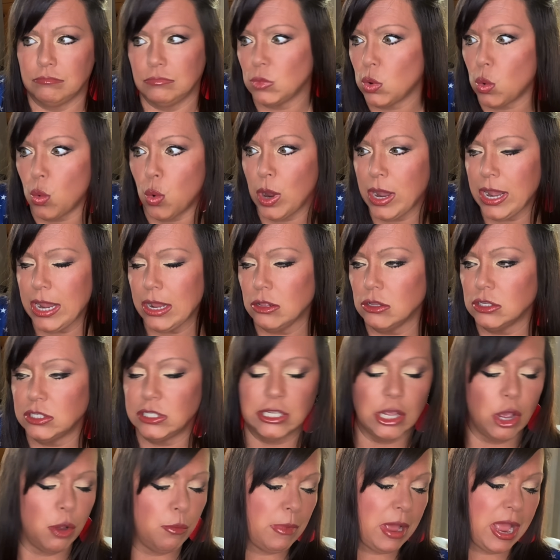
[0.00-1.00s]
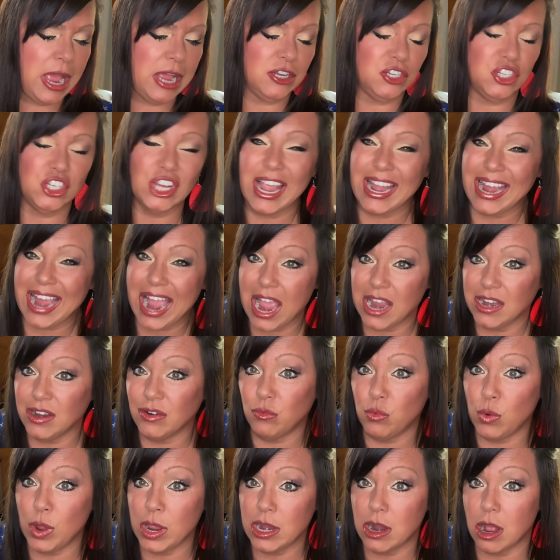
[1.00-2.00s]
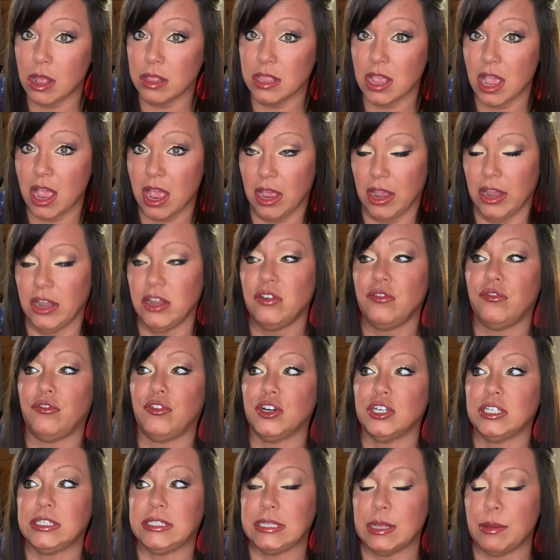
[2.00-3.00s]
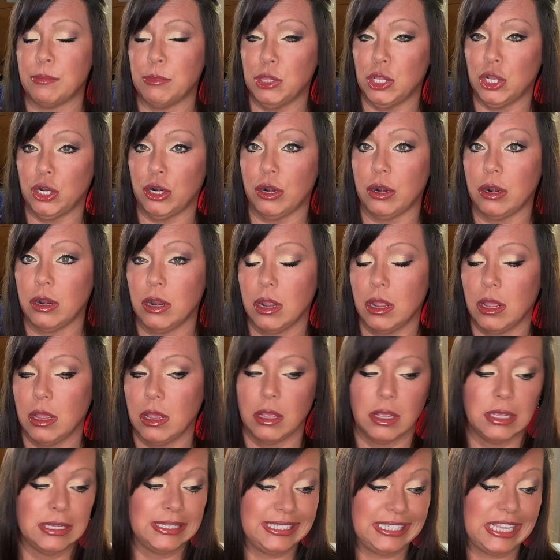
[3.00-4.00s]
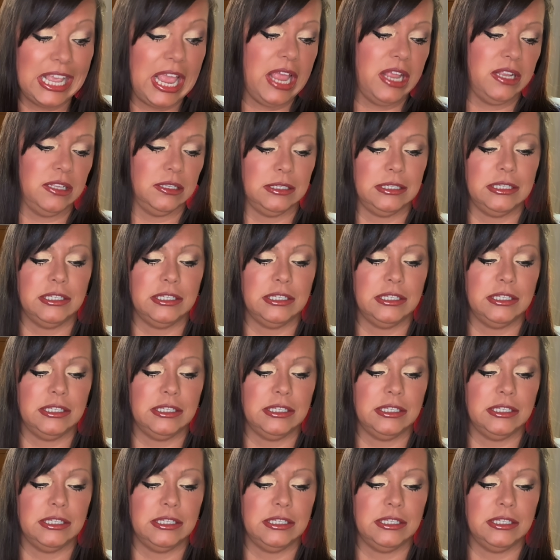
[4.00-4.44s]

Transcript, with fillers: oil so much, I kind of went on the hunt for similar scents.